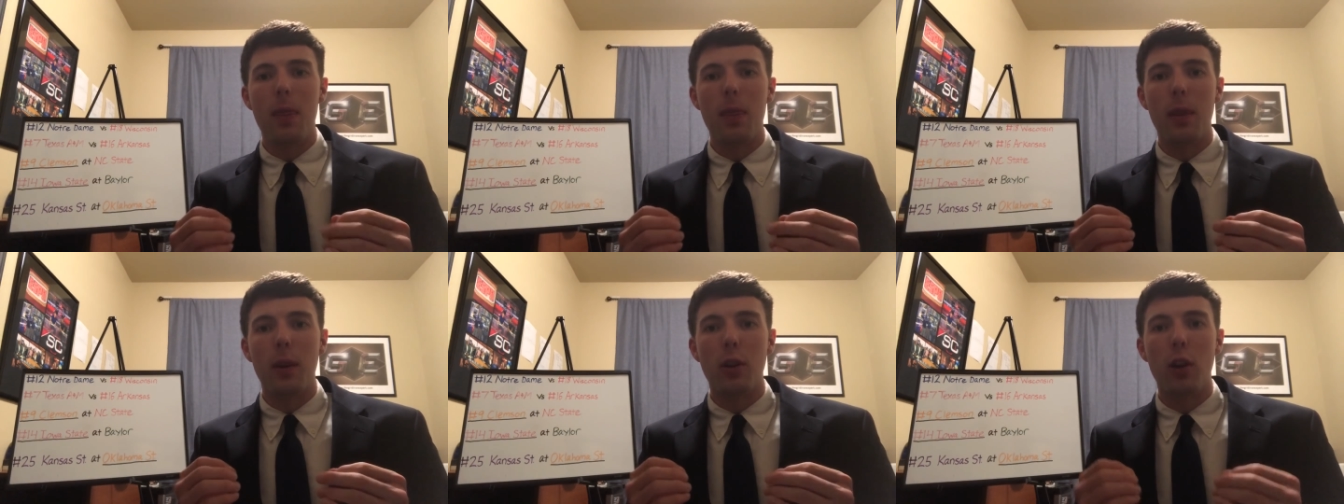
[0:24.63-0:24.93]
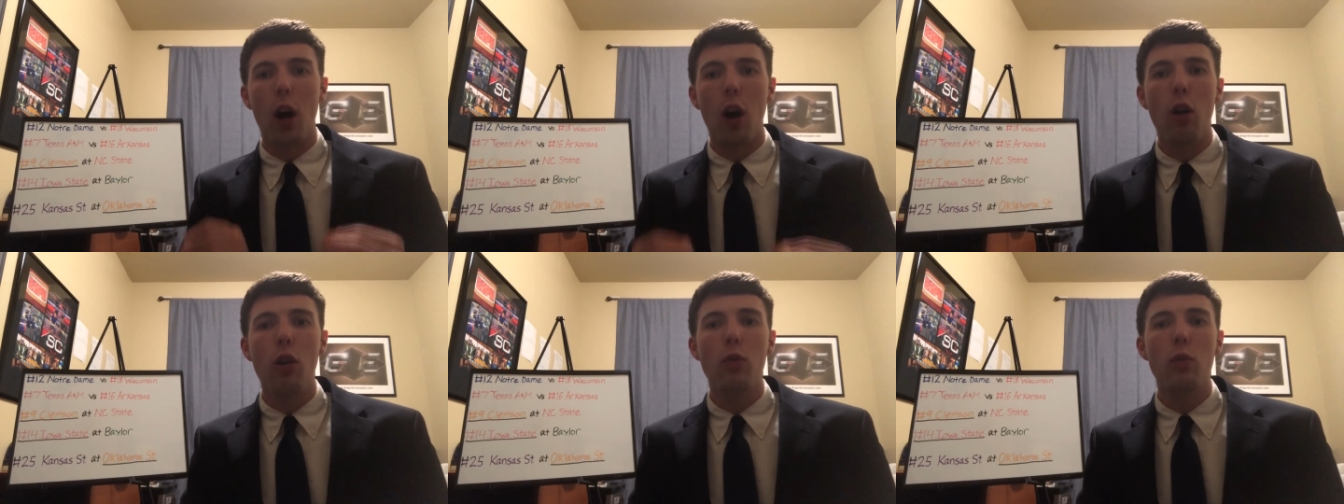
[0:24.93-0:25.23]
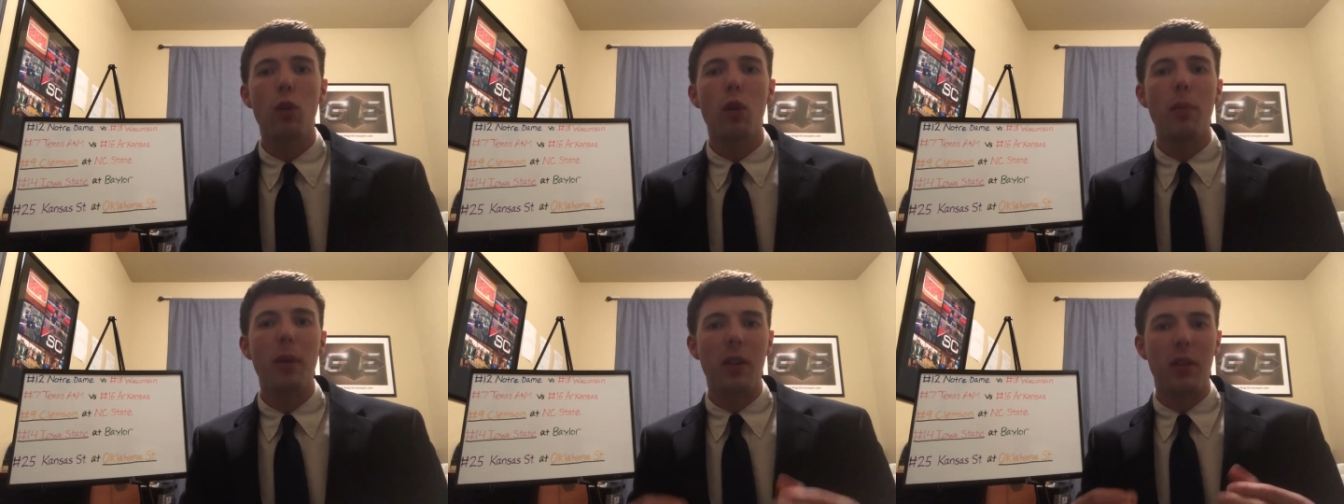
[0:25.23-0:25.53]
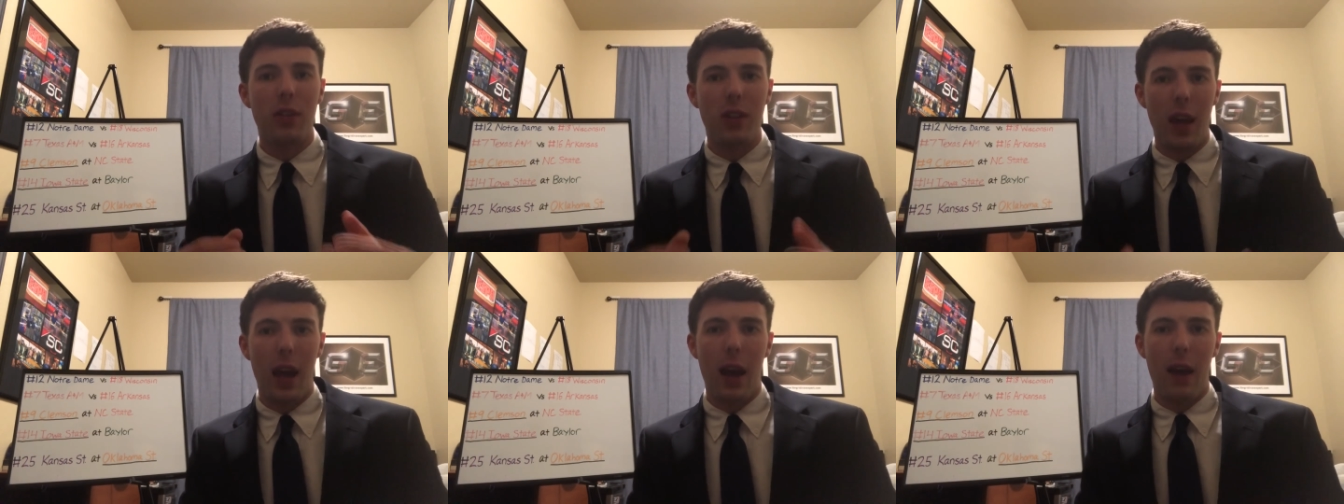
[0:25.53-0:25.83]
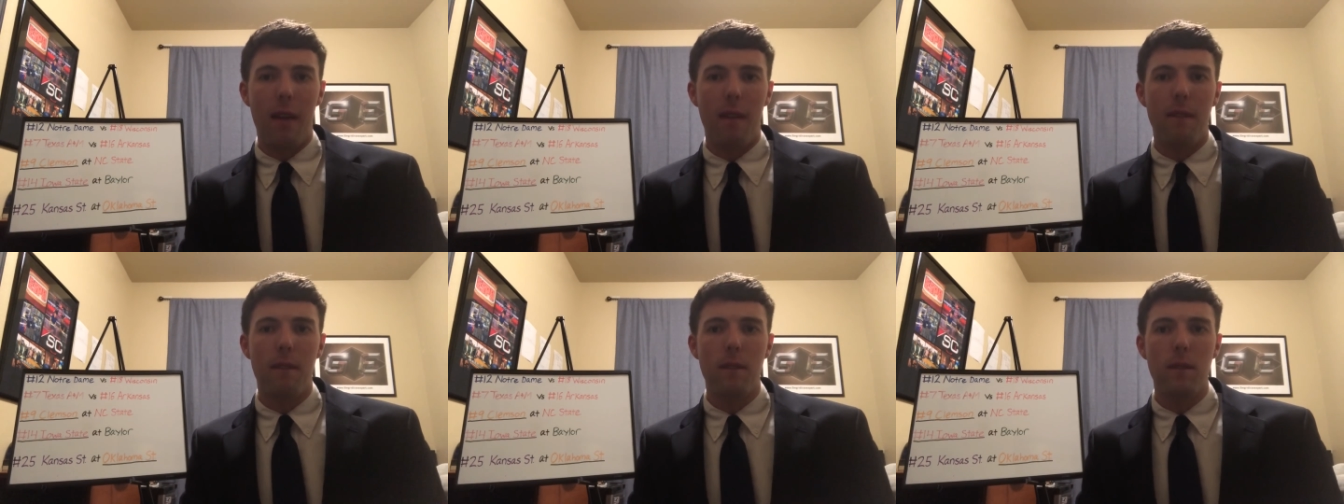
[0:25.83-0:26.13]
the tone will be
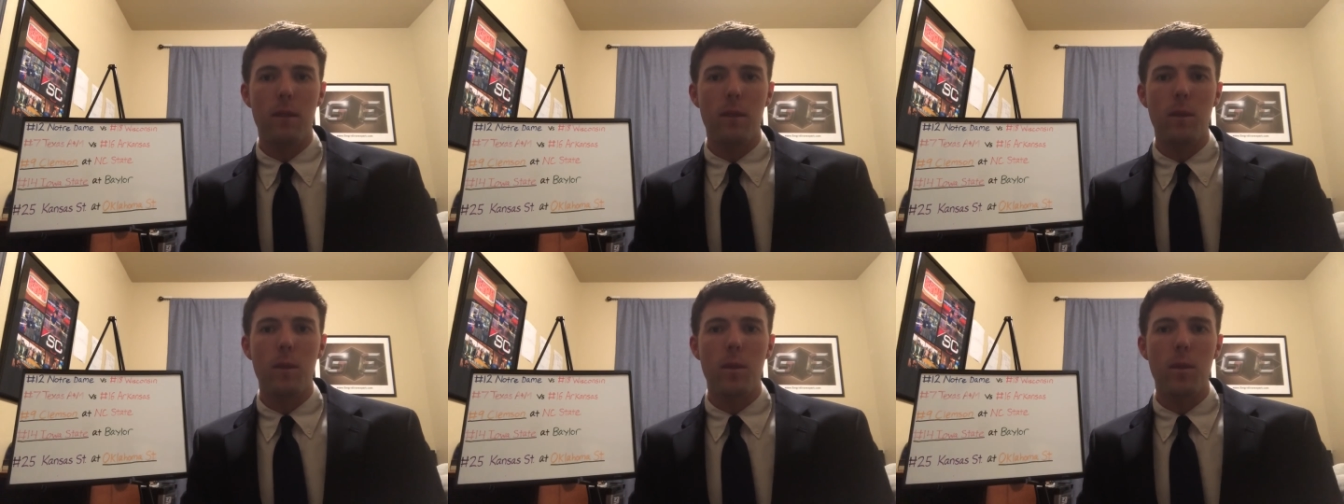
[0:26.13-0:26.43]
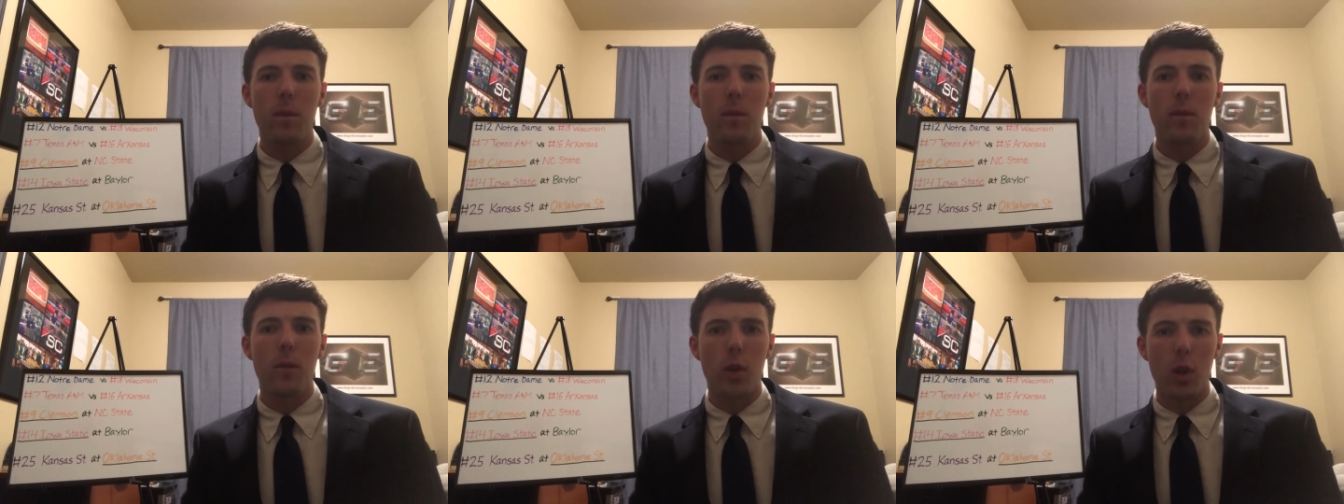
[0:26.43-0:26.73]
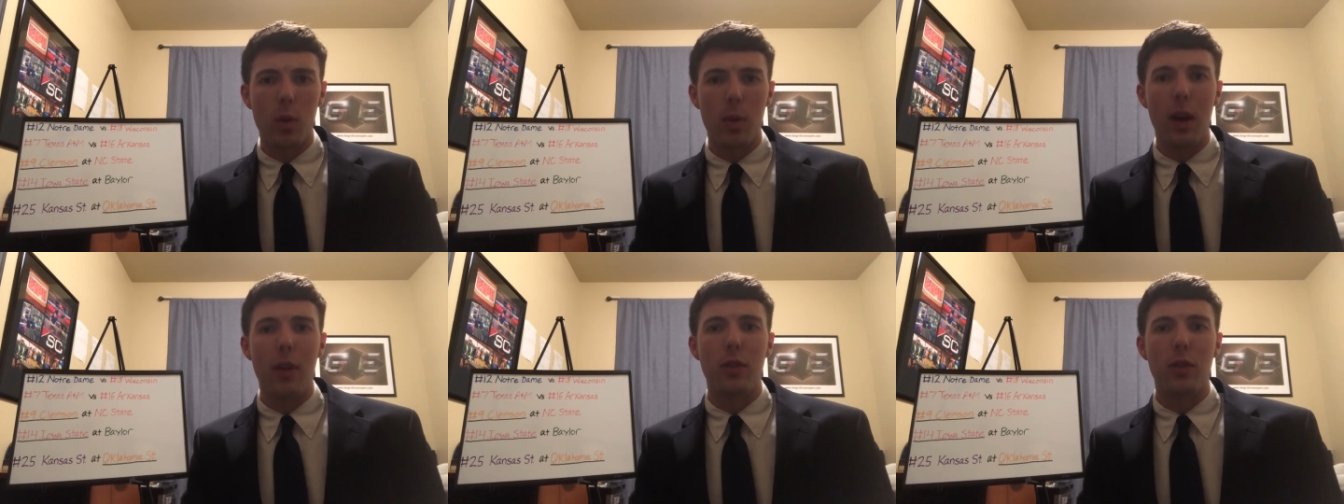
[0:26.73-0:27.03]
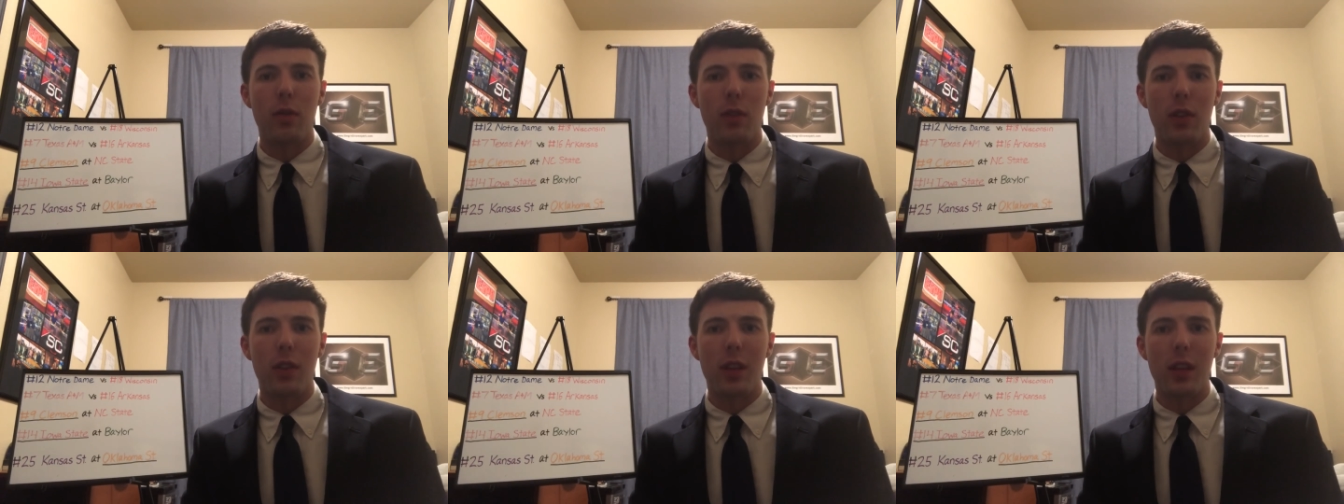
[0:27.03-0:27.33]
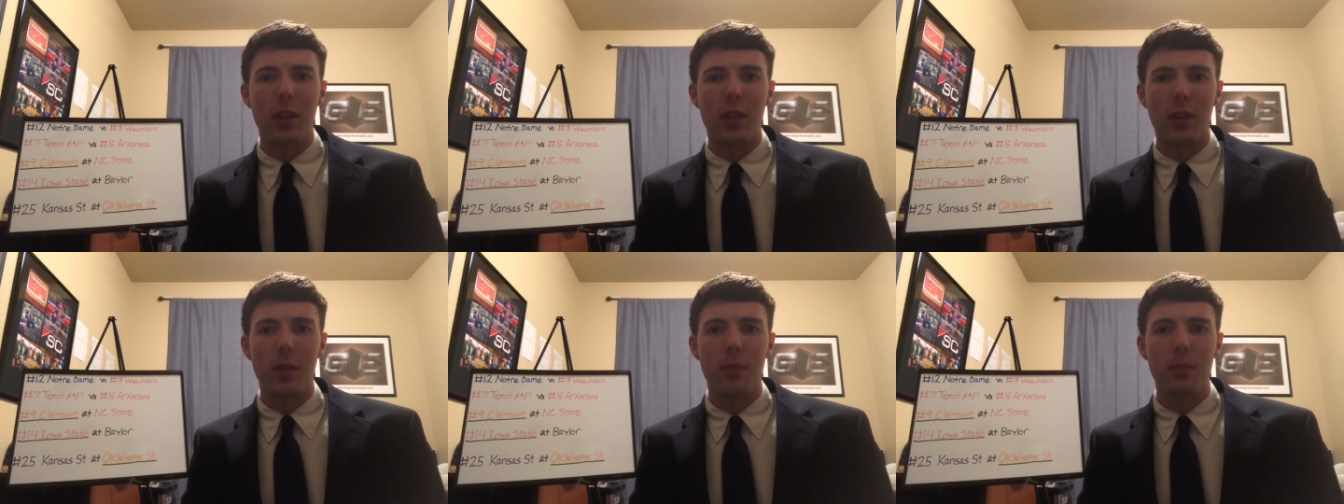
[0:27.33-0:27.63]
set for the rest of the
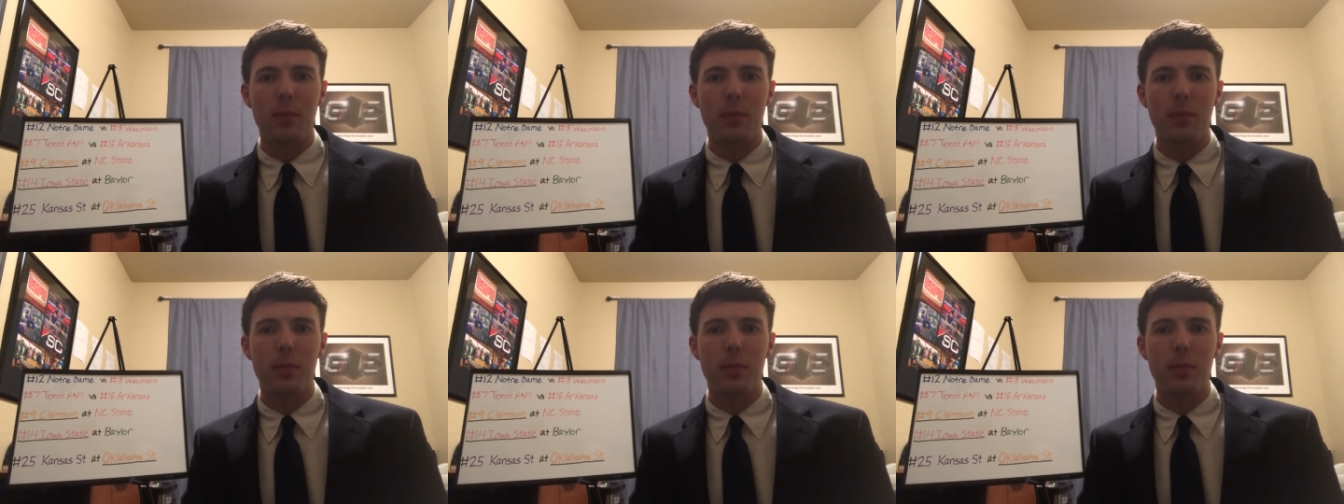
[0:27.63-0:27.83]
season